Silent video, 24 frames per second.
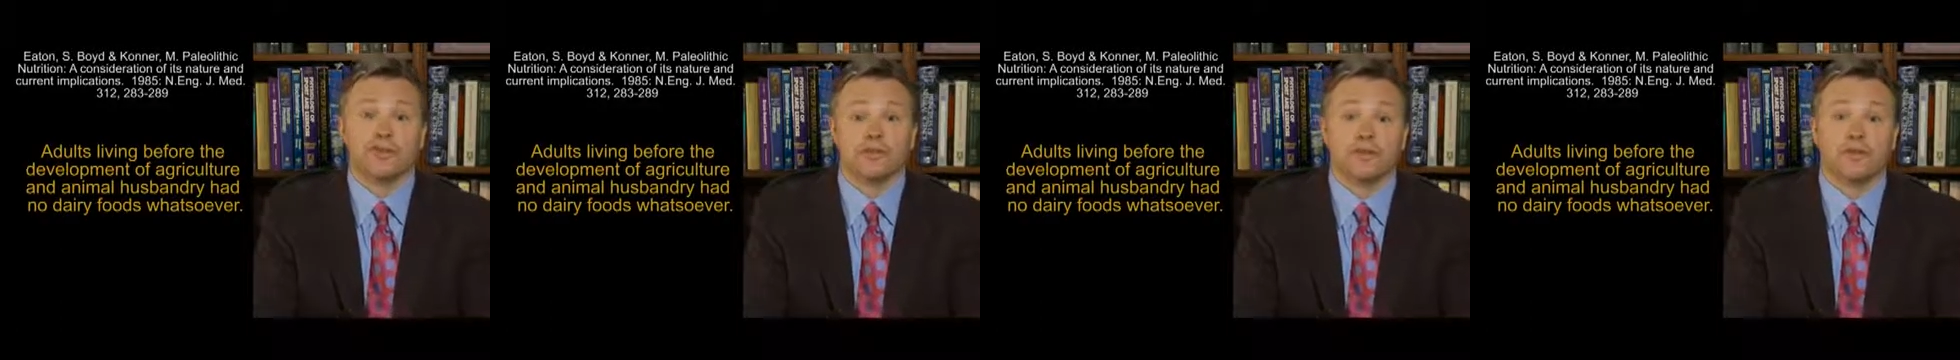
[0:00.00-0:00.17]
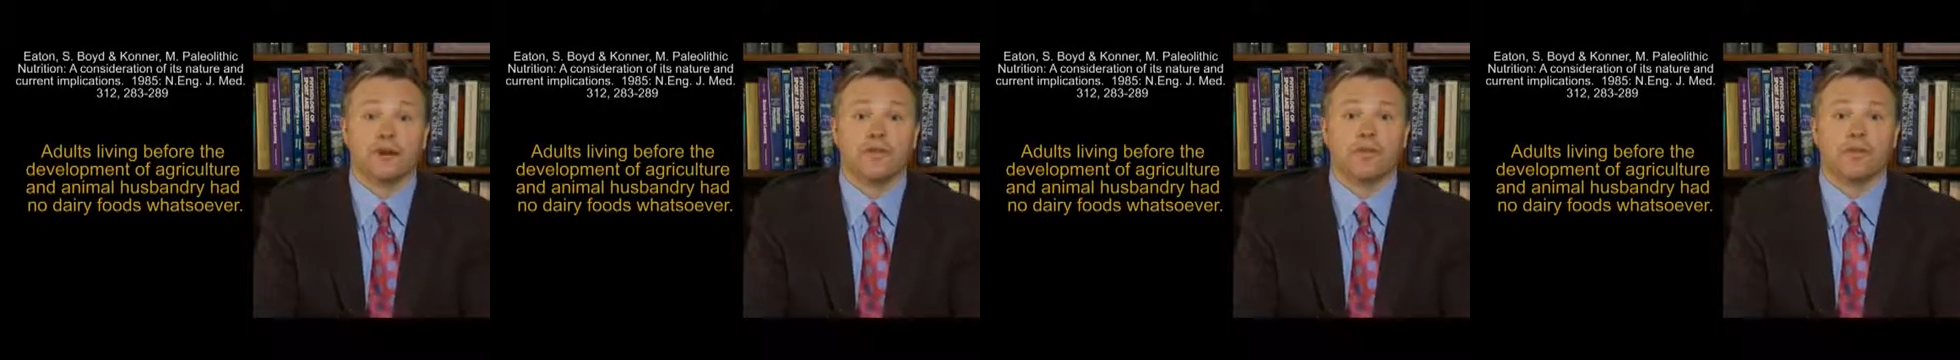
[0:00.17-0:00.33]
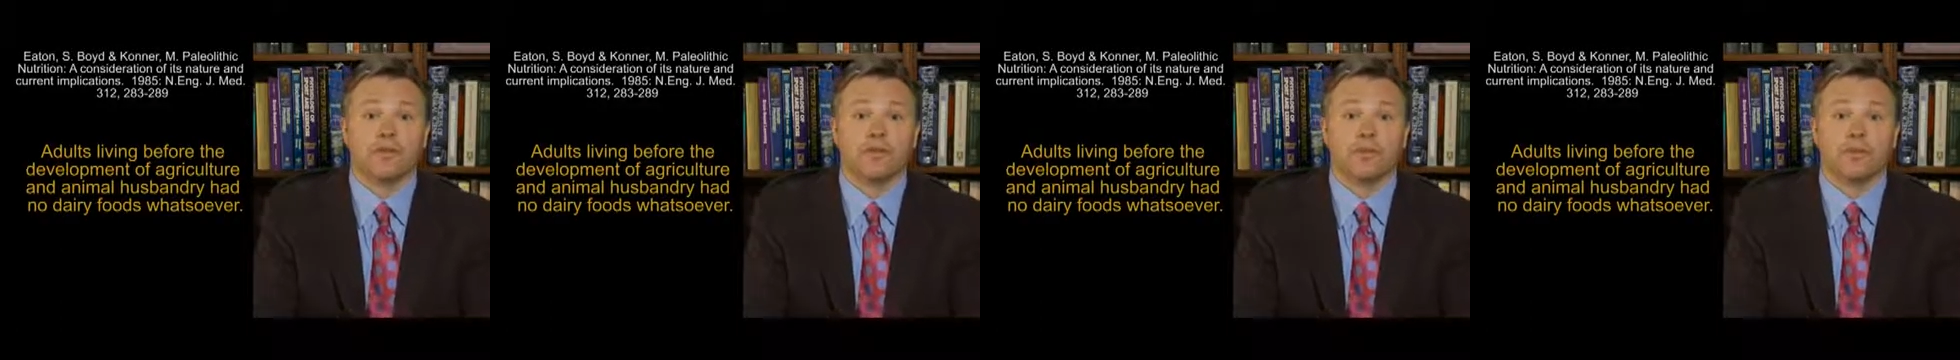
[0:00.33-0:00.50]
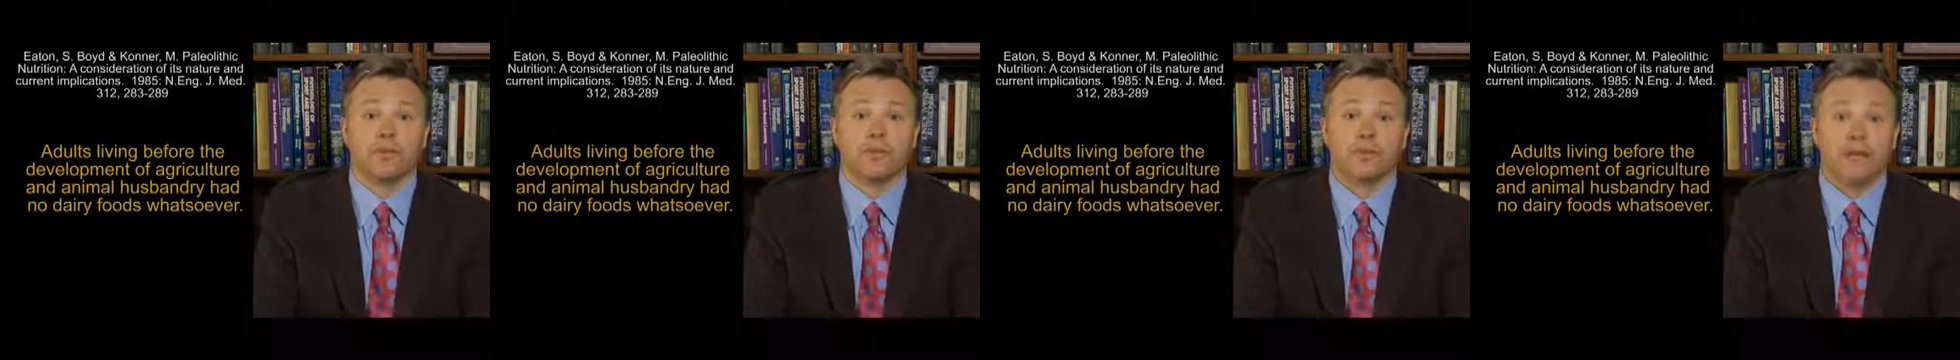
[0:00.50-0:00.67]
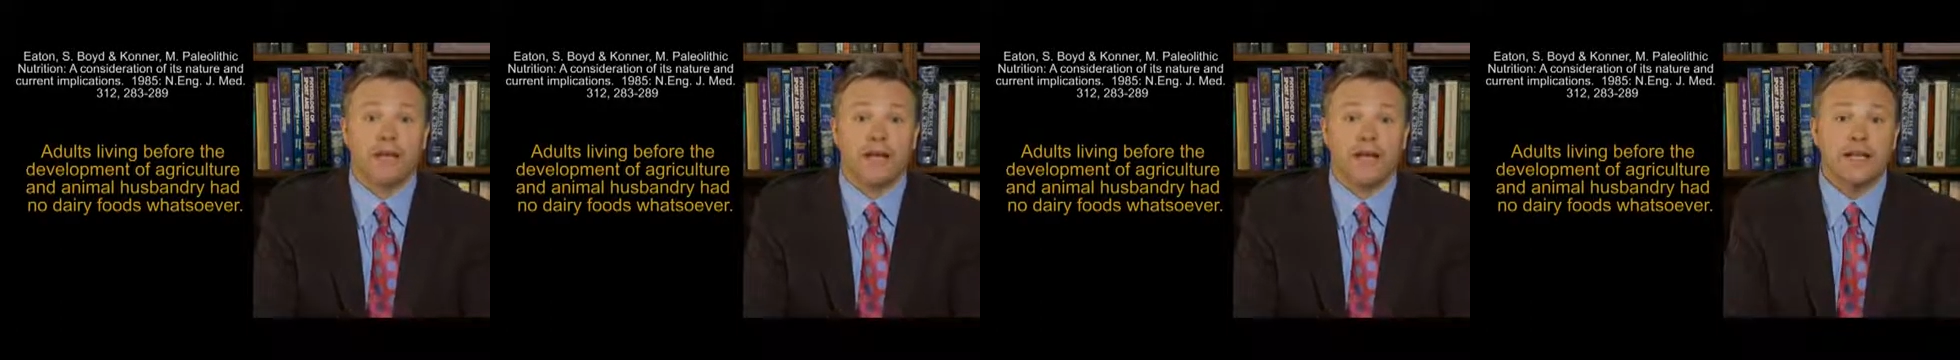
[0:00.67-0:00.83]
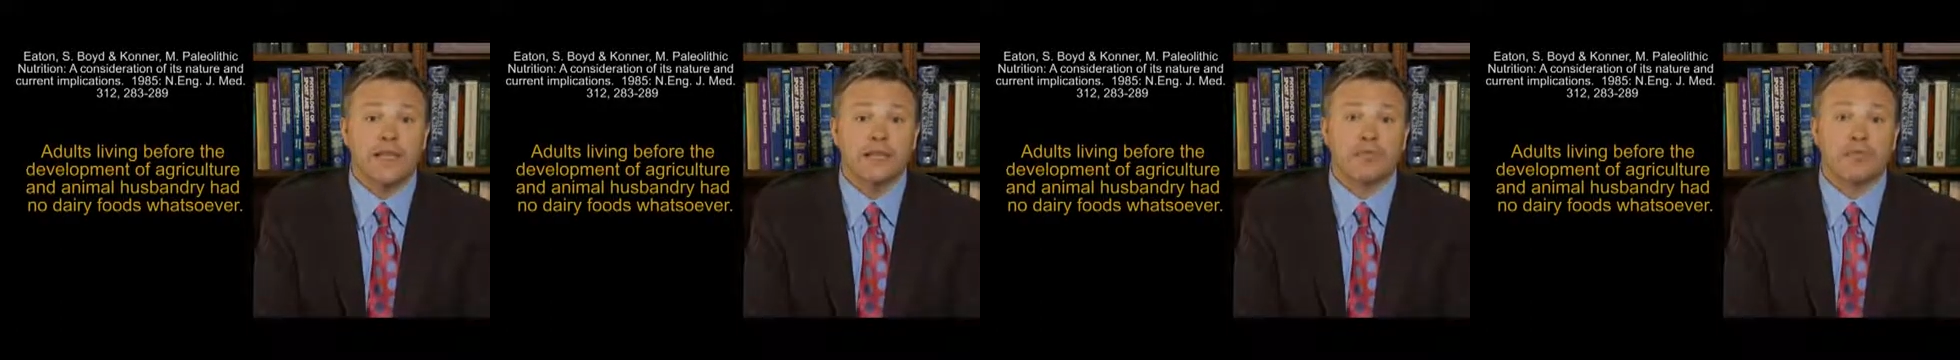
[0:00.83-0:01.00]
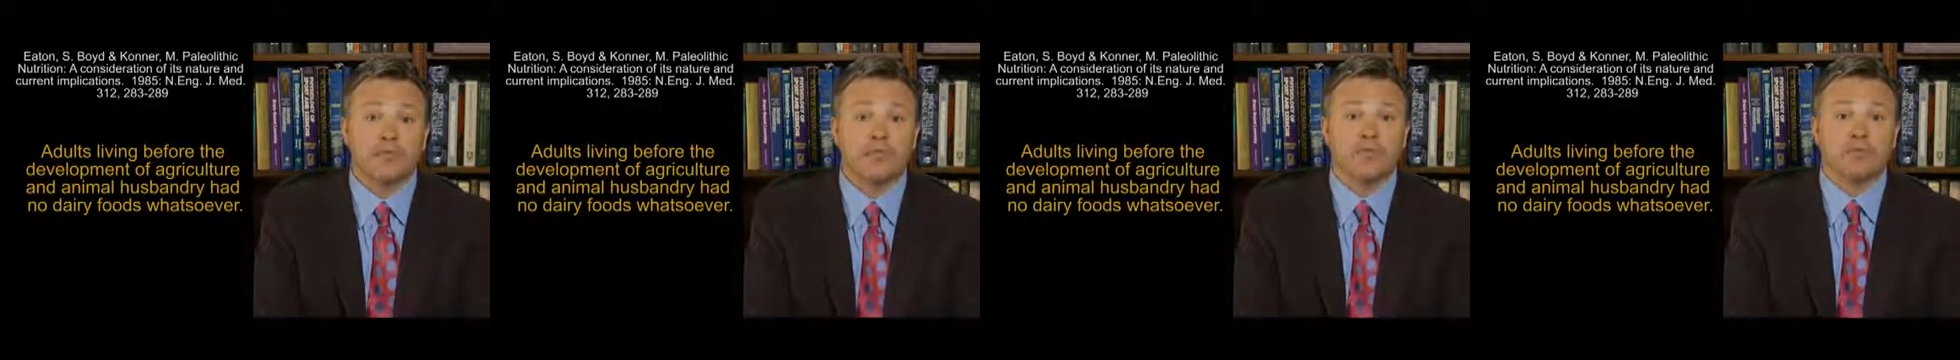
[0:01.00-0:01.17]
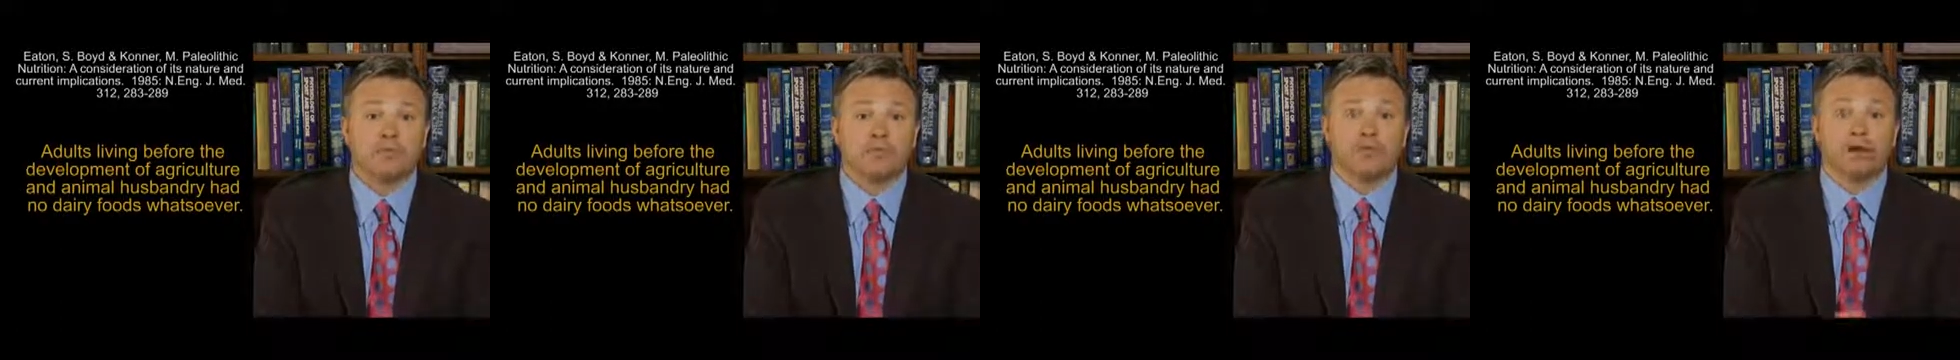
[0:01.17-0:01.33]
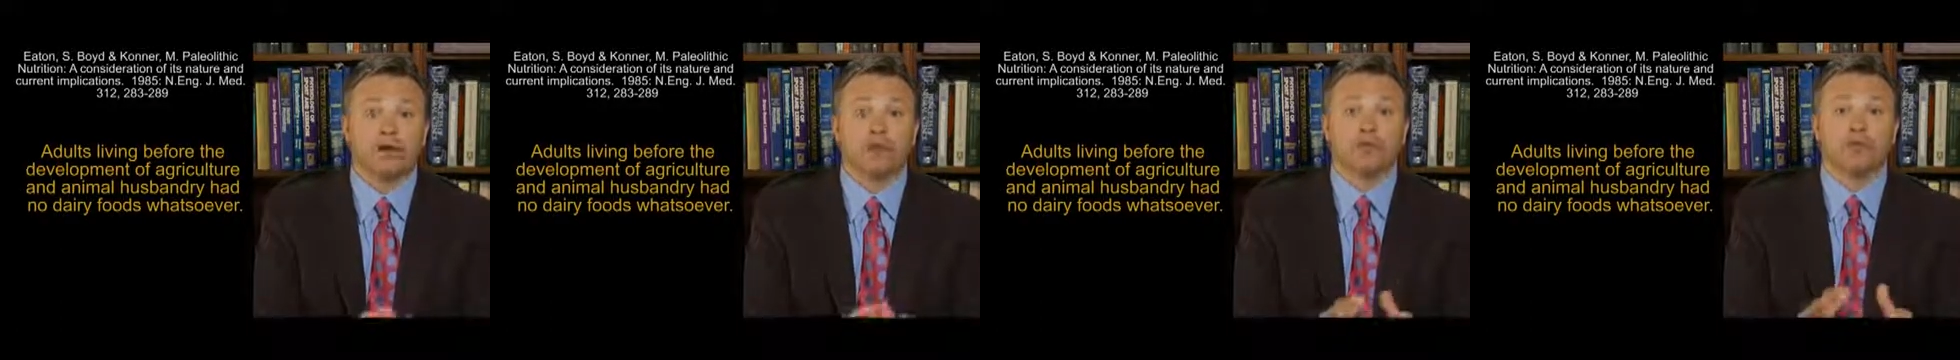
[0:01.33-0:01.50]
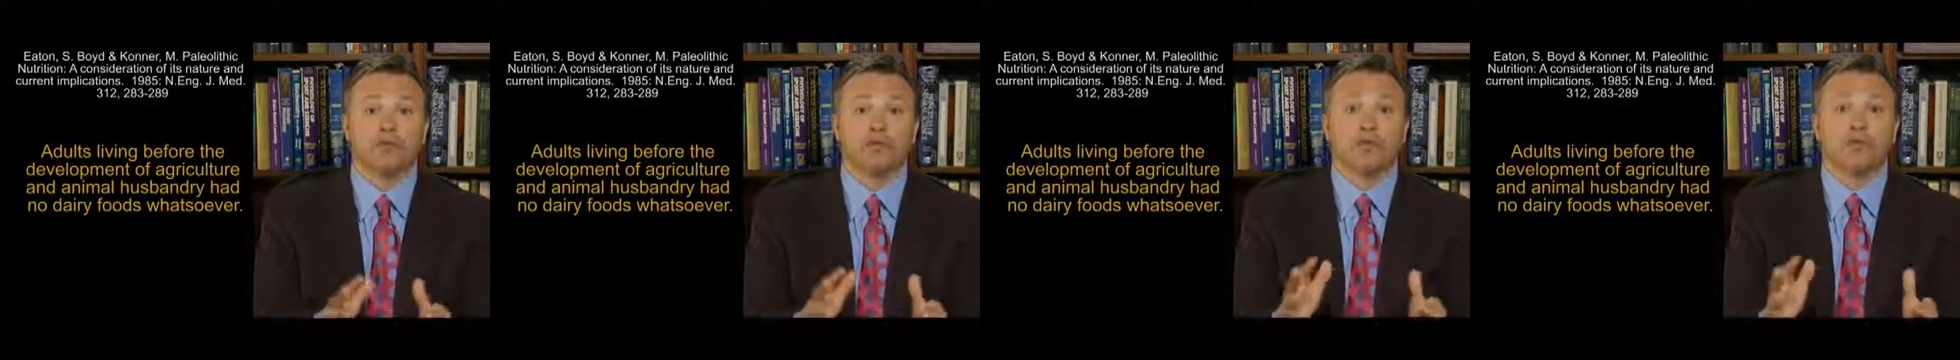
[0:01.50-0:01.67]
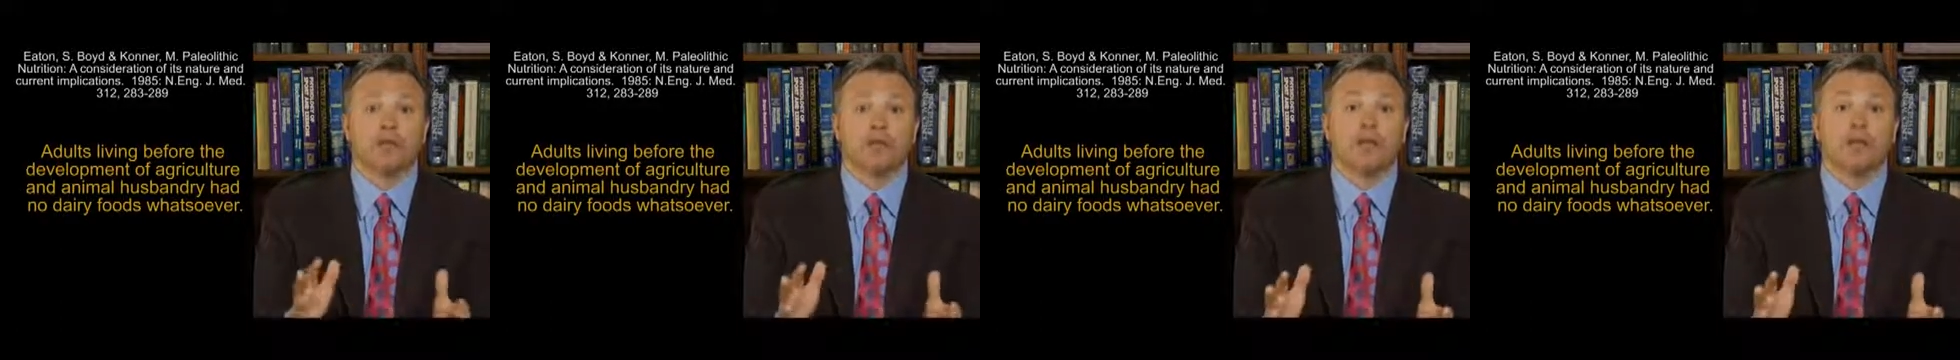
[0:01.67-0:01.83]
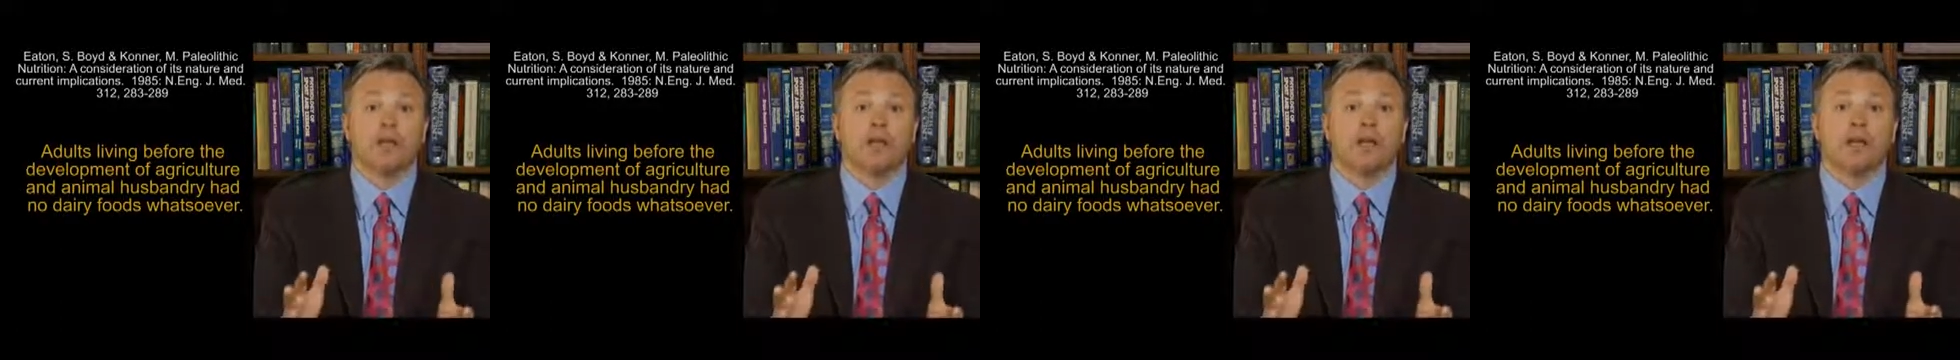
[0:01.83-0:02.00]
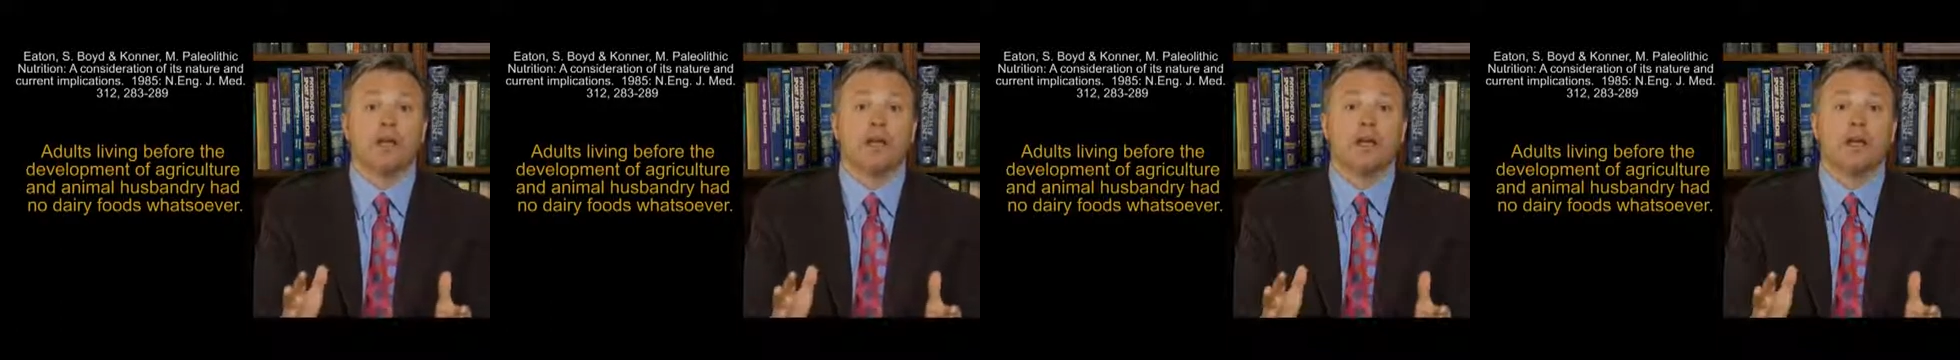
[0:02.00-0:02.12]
that come from grains, because we also weren't